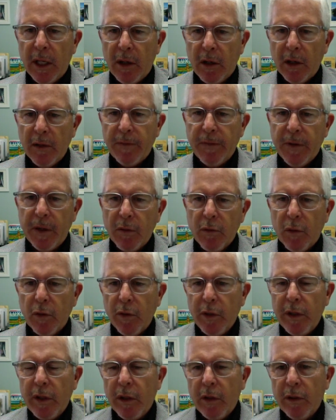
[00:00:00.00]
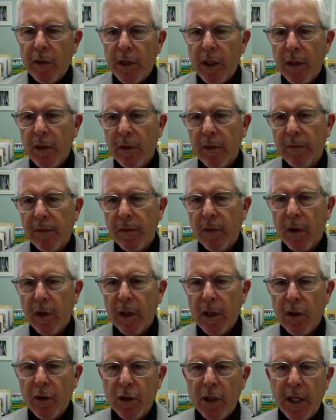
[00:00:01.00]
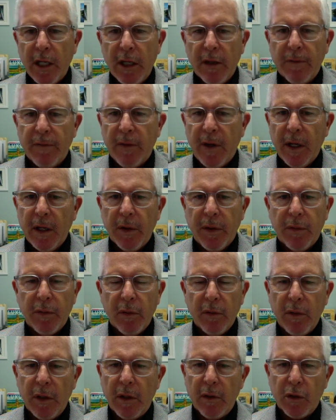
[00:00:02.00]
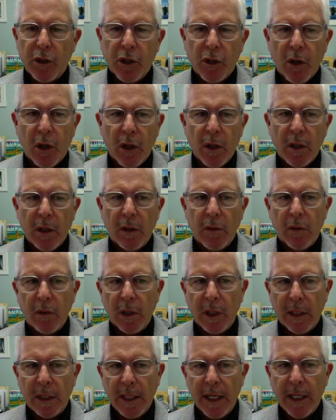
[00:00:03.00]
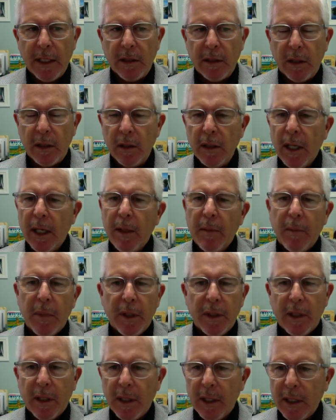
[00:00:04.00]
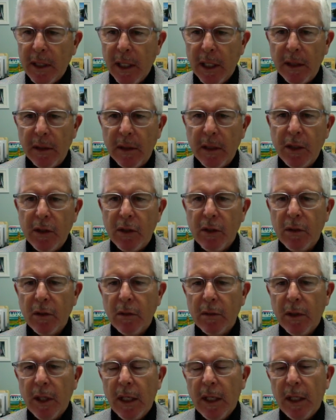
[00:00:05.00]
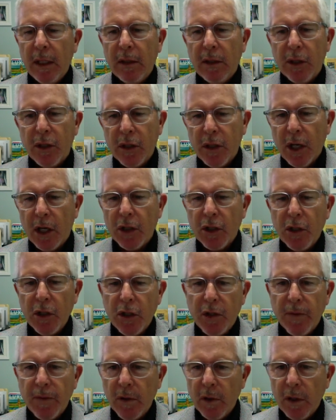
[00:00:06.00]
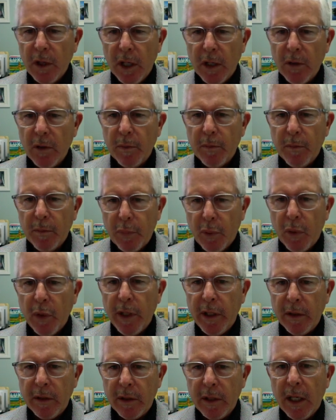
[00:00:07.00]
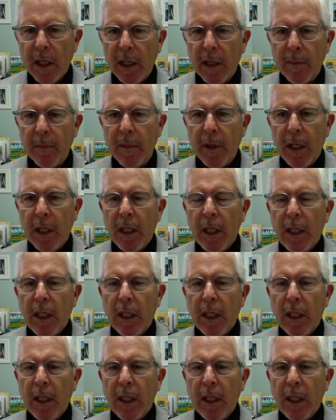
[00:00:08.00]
Now, our federal returns here in Florida usually get filed through either Charlotte or Atlanta. But again, these are discussions for another point in time.